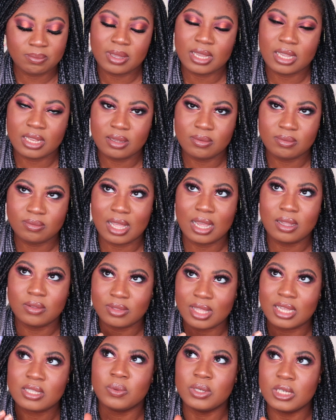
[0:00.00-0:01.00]
me, like,
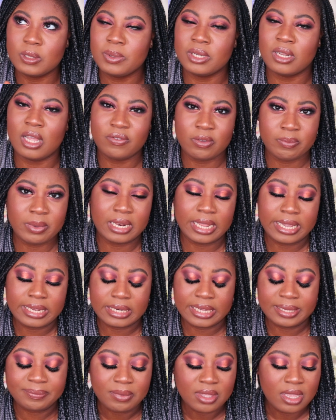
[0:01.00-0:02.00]
that's what it's been like for me
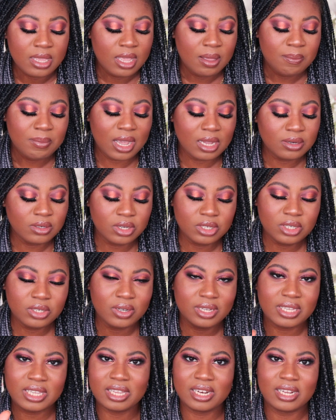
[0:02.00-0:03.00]
lately. But I know you're
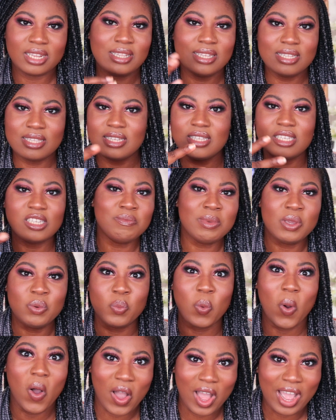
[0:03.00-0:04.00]
not here to listen to me
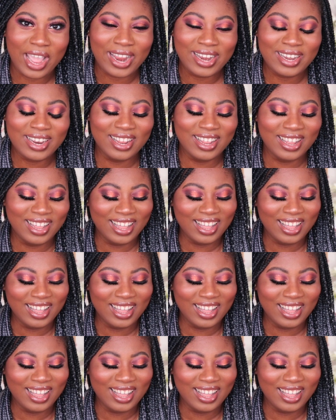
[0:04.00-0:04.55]
whine.